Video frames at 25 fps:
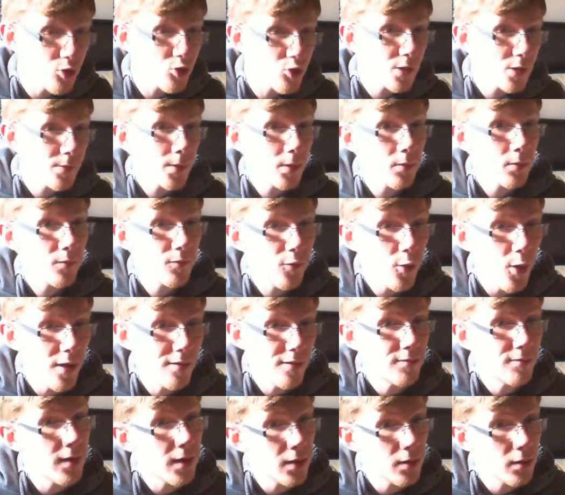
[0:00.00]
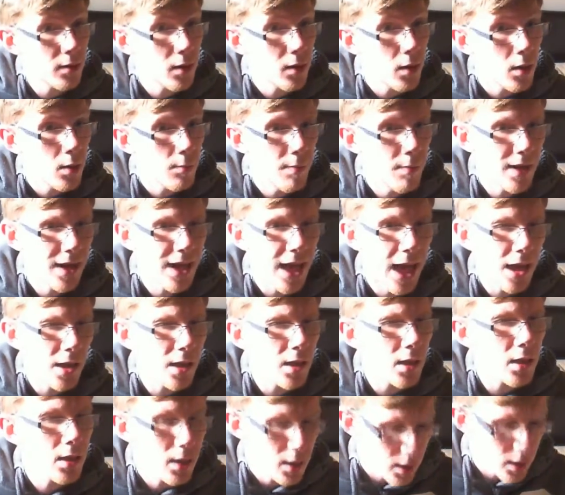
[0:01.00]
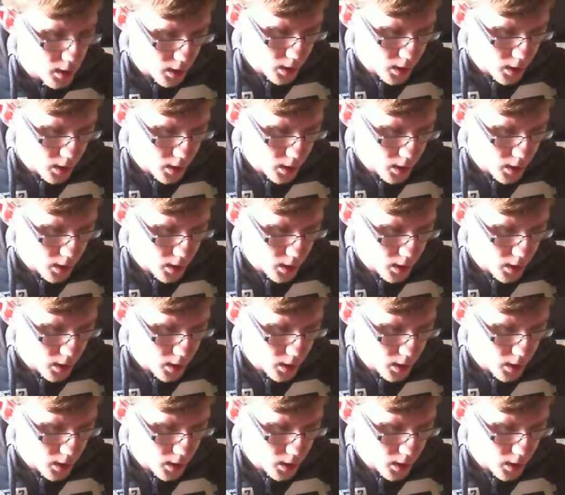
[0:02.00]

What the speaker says: the tribute for effect mechanic